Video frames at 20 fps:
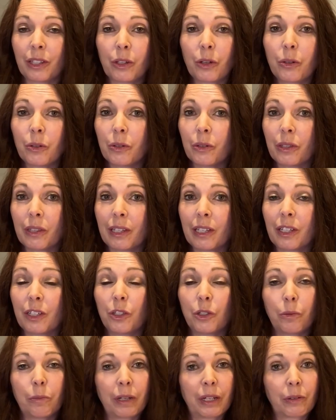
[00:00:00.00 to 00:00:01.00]
the whole
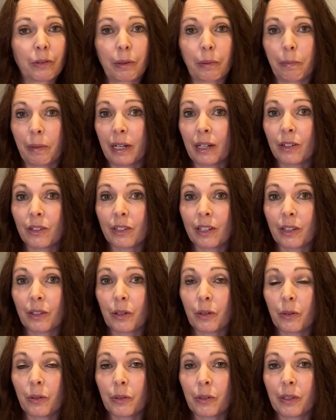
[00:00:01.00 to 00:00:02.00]
thing, you make repairs on
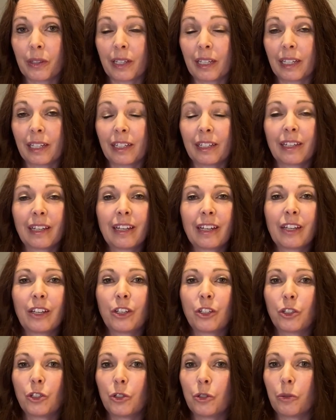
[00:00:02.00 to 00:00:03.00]
the whole
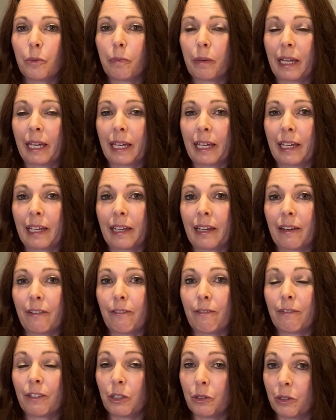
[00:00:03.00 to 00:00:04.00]
thing, you pay
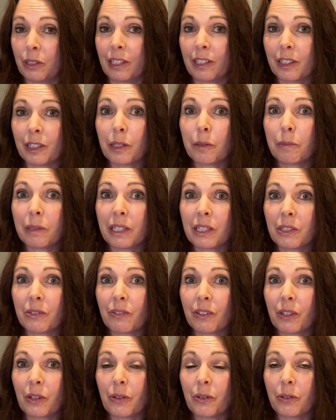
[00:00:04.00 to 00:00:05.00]
utility bills
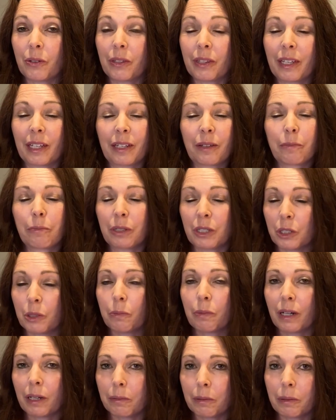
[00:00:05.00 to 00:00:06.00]
for the whole thing, but
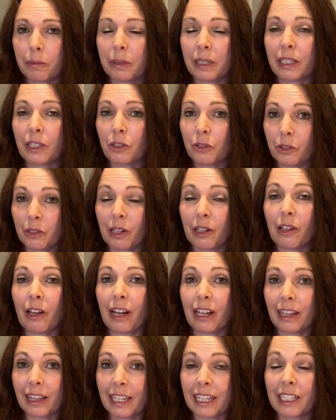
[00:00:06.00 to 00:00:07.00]
you probably use a
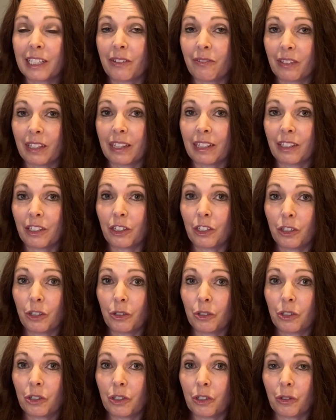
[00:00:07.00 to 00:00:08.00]
lot less of it than you
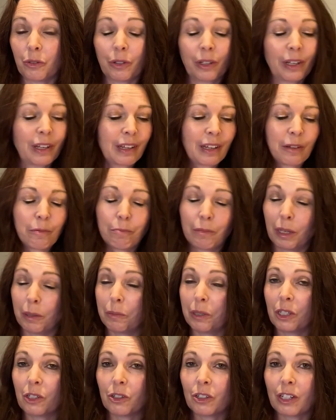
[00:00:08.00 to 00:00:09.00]
used to.
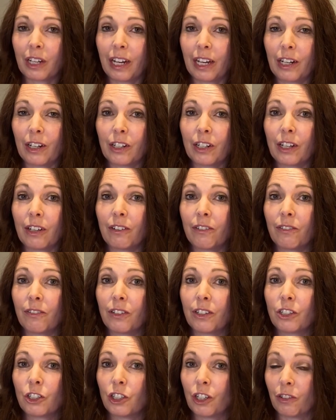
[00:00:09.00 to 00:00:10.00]
Maybe you're tired of
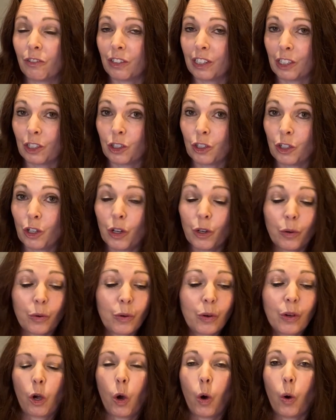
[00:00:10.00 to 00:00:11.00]
shoveling snow
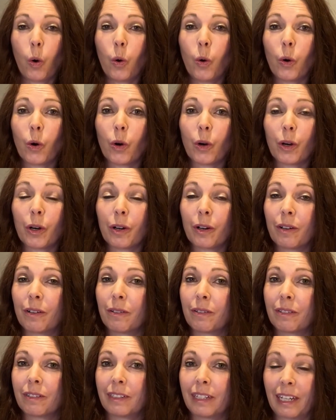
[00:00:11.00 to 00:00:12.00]
or
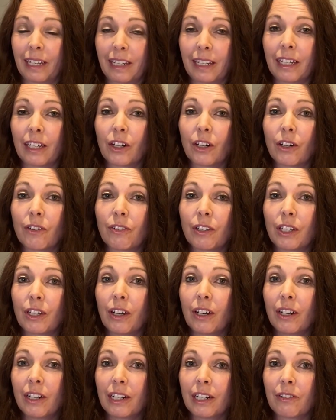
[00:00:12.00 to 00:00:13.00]
taking care of a
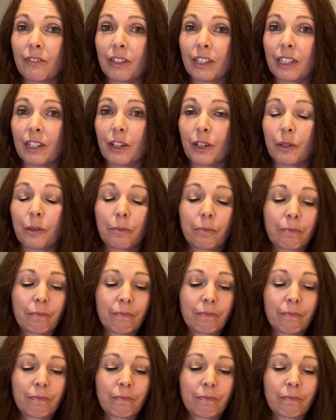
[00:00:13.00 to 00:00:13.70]
yard every year.